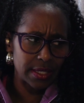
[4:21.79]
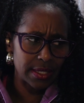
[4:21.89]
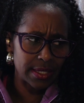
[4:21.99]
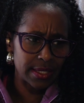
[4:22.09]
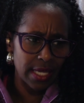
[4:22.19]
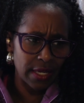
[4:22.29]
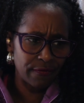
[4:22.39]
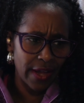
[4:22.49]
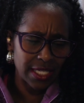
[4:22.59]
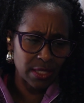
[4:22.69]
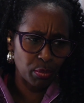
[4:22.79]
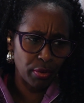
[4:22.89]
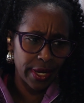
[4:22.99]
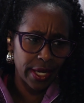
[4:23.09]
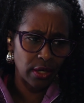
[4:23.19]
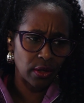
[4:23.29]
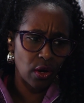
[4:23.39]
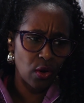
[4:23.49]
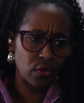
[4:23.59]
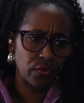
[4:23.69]
steadfast prayer
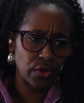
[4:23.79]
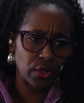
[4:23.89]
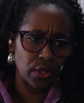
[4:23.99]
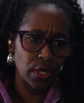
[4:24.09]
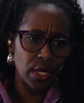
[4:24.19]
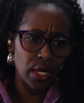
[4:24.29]
over